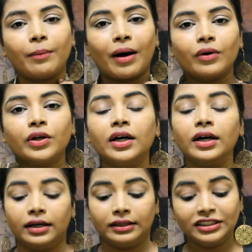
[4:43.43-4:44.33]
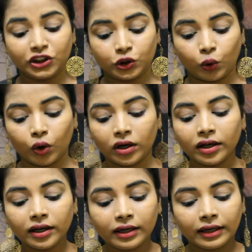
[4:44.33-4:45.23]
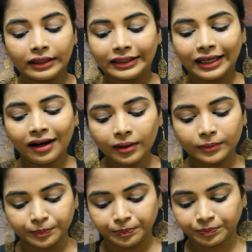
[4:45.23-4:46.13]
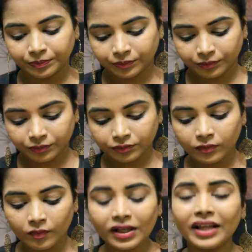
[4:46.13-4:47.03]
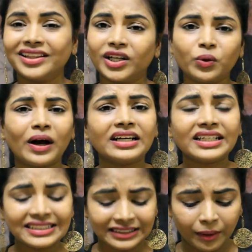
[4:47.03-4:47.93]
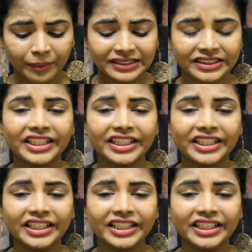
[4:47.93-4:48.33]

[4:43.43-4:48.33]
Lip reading: about this choker. Yeah, the quality is amazing.